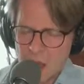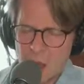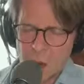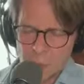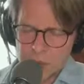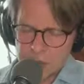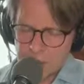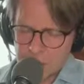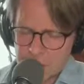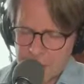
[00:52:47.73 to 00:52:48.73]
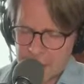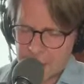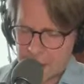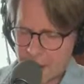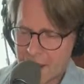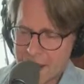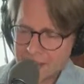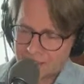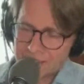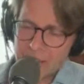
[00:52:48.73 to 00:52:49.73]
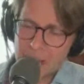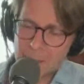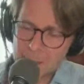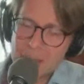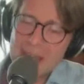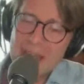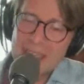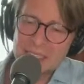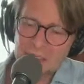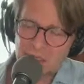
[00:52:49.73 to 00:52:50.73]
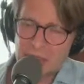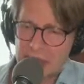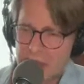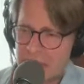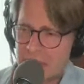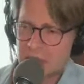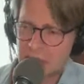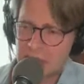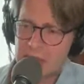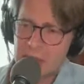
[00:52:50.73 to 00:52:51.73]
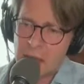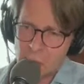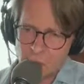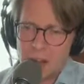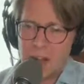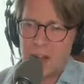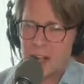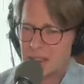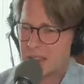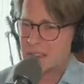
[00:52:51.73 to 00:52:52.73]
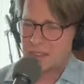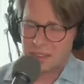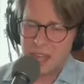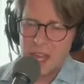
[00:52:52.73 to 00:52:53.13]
or is it that our hearts are magnetized and our worlds